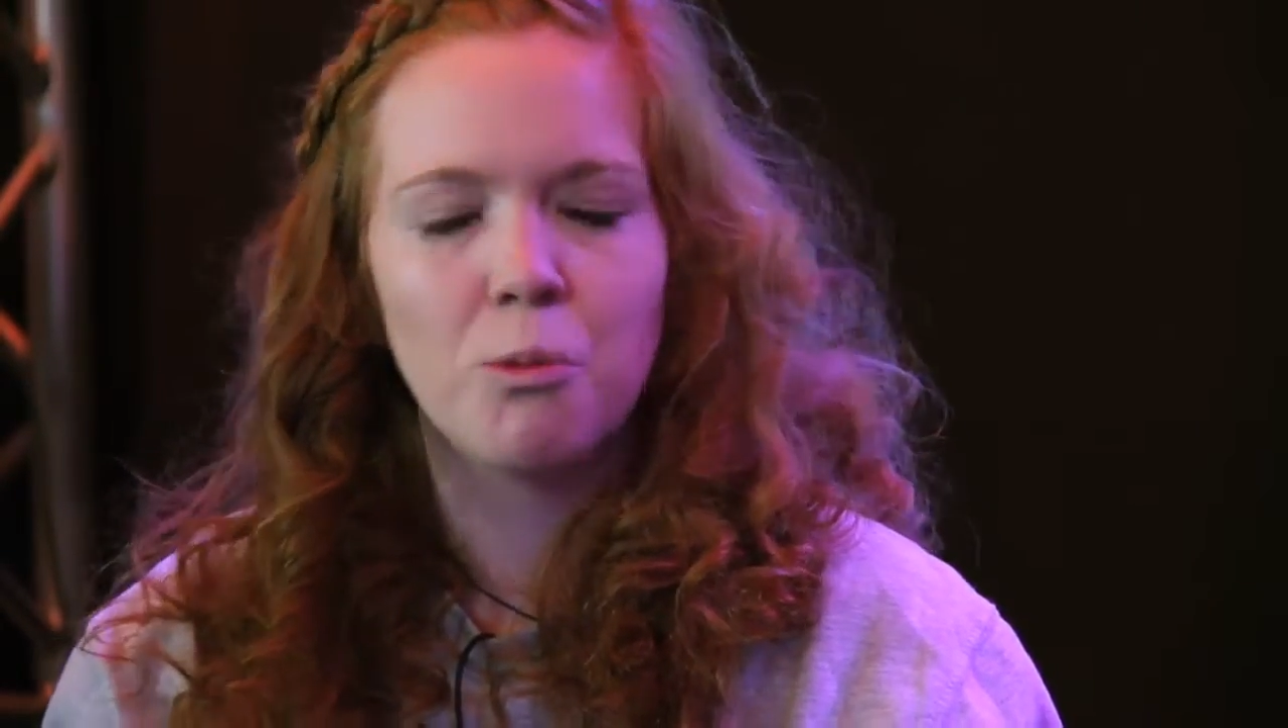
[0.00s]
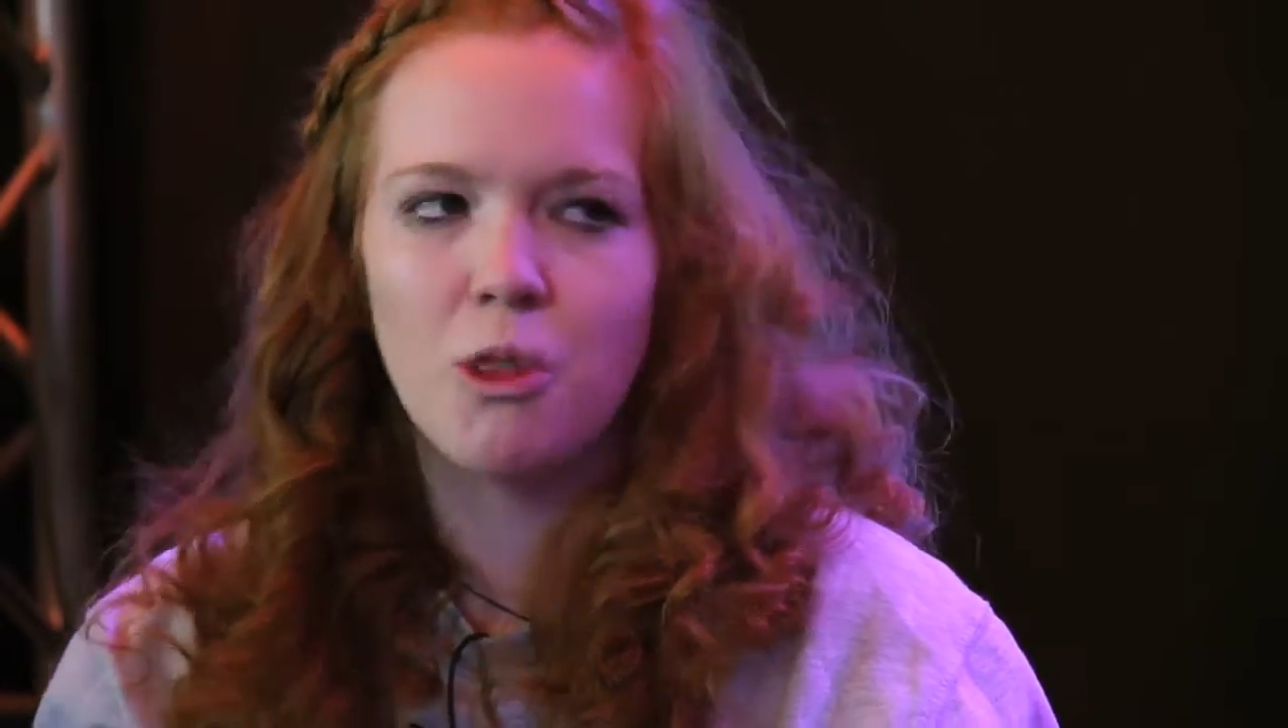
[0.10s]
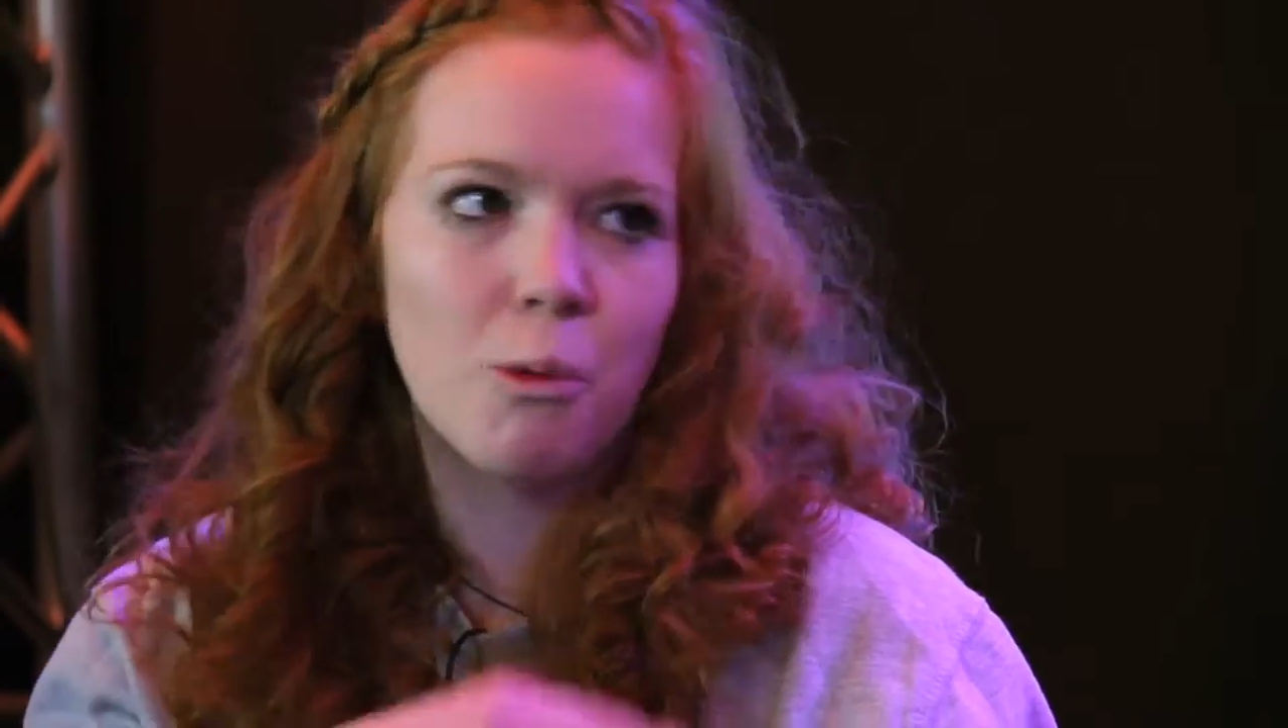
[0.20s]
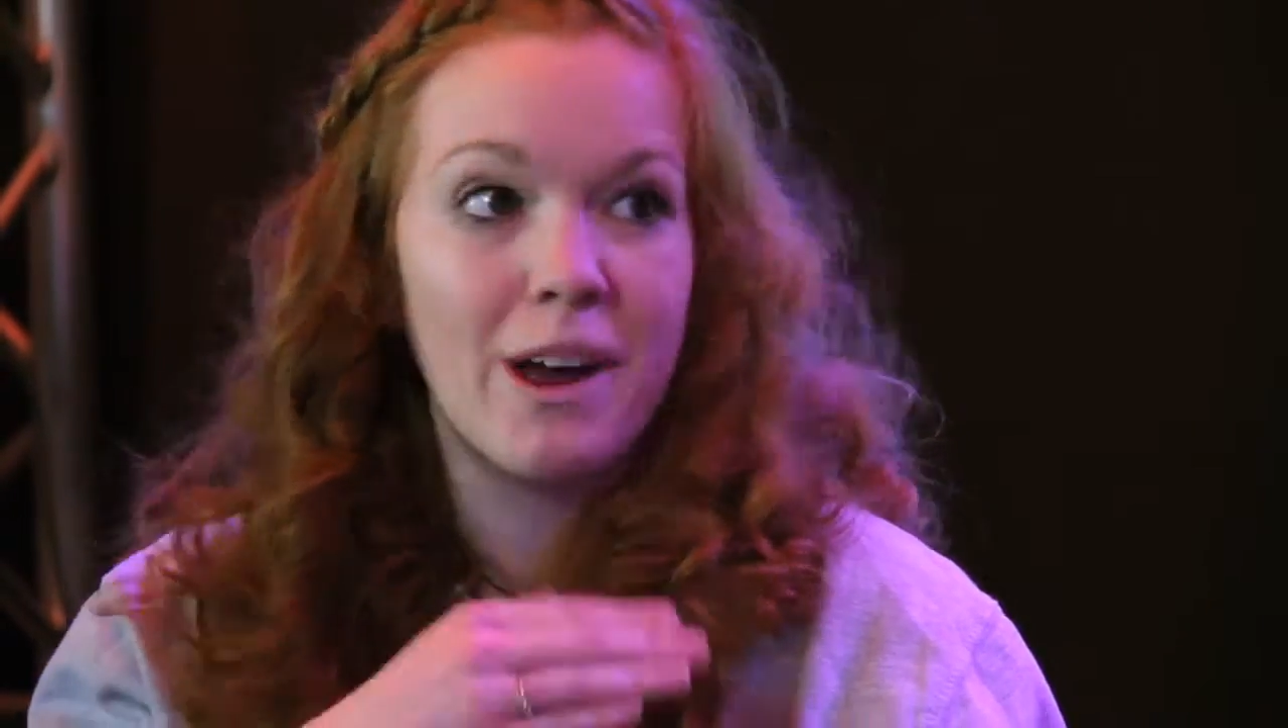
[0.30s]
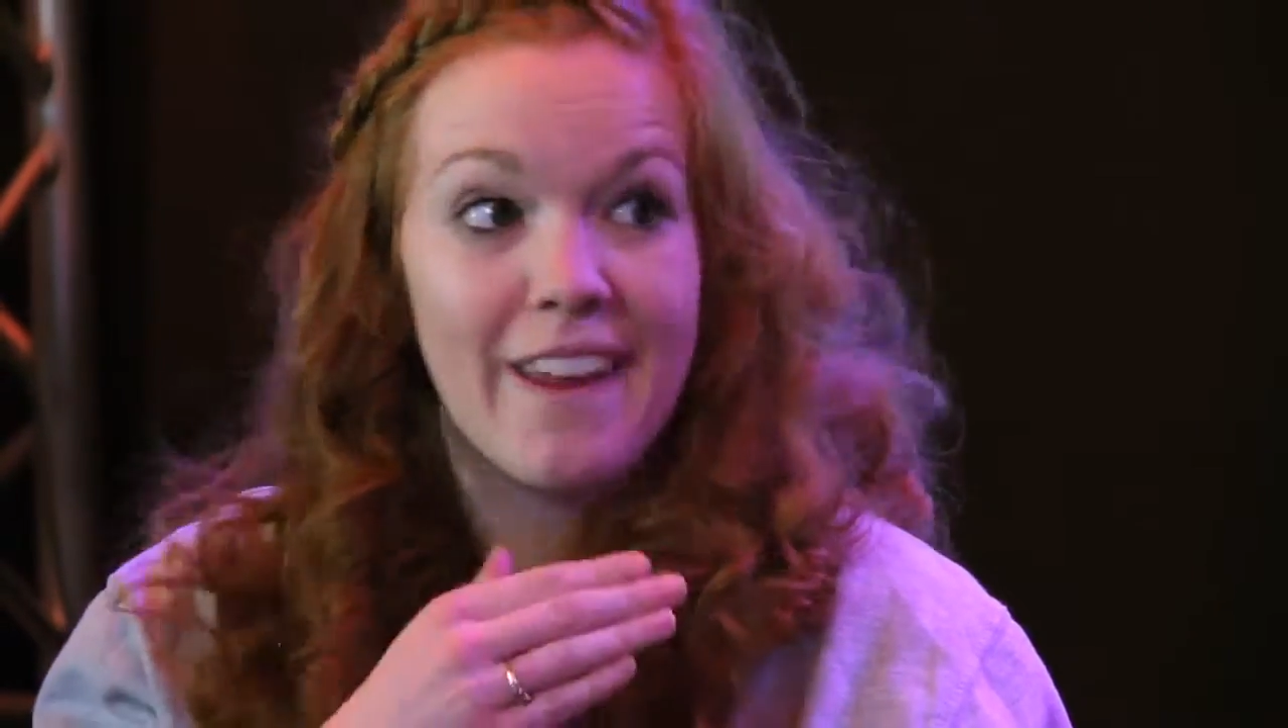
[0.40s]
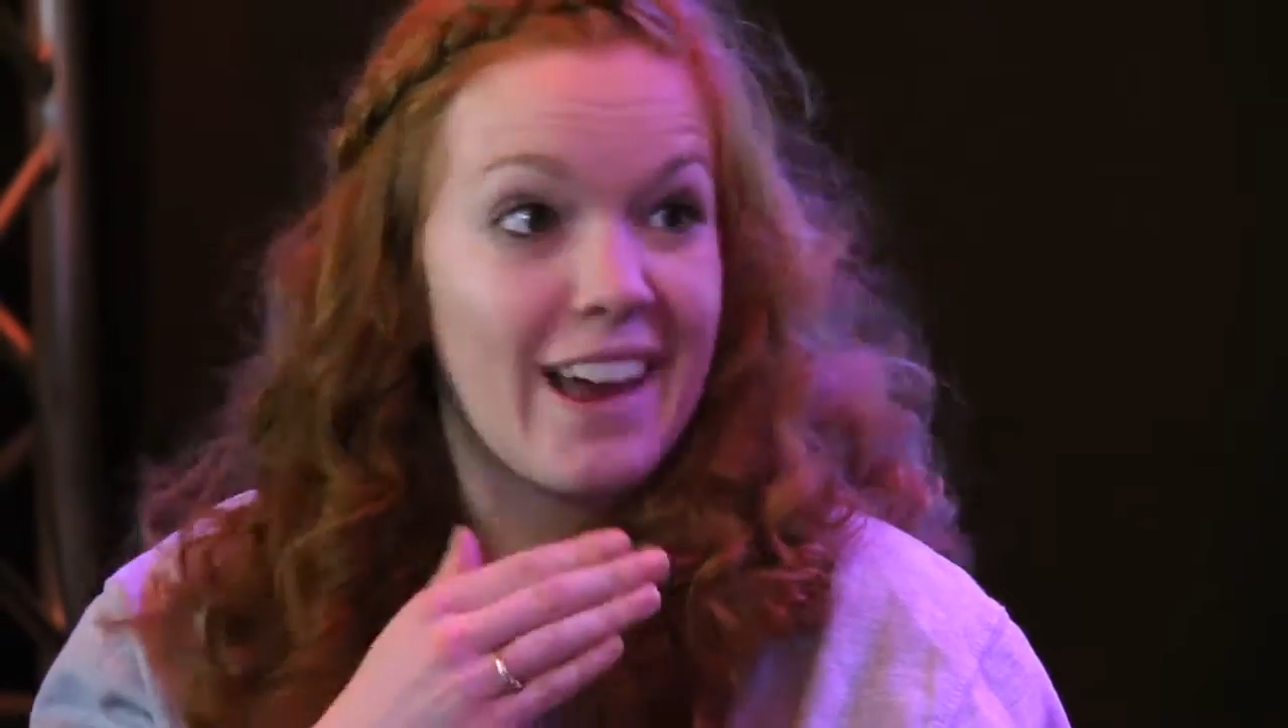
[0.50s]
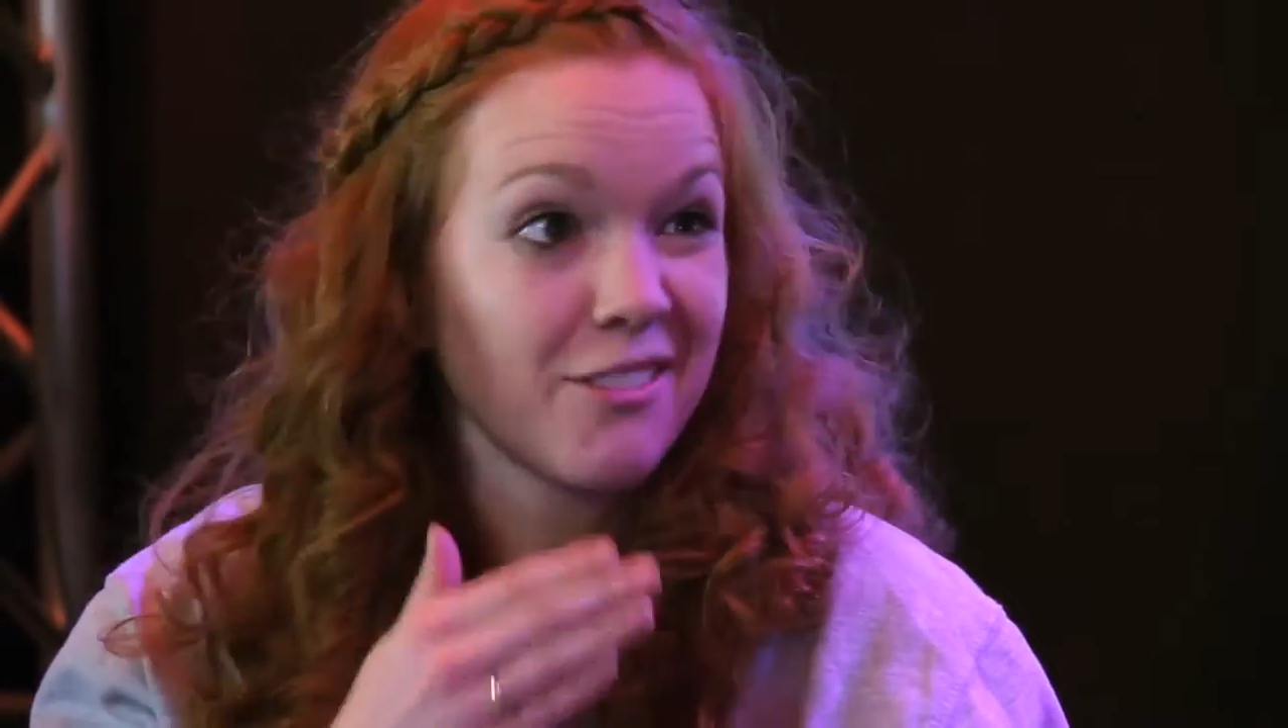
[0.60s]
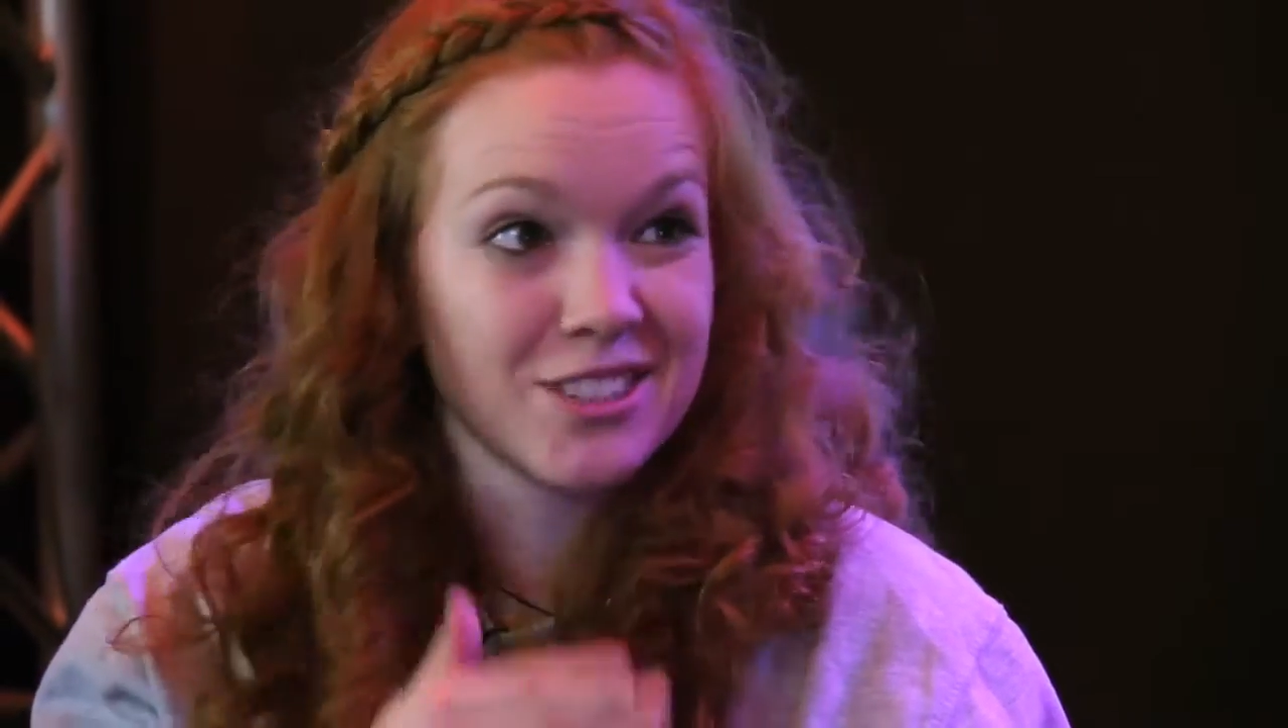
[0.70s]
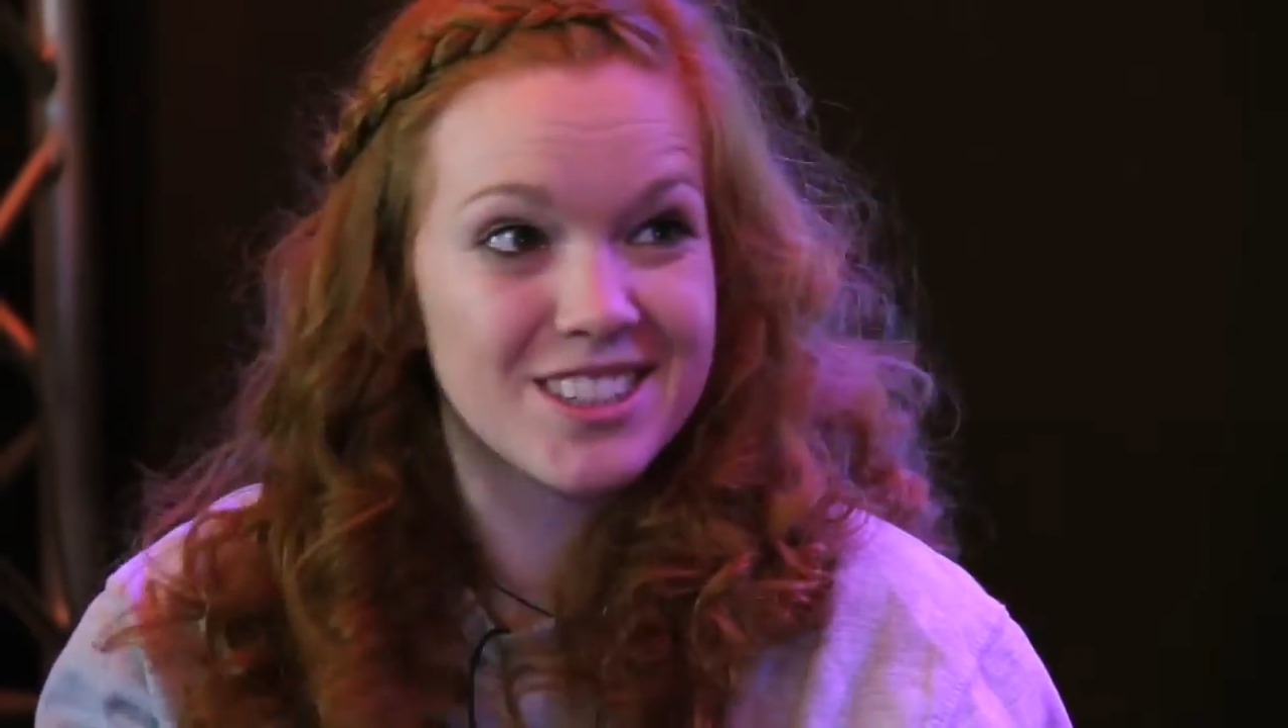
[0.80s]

the way they have to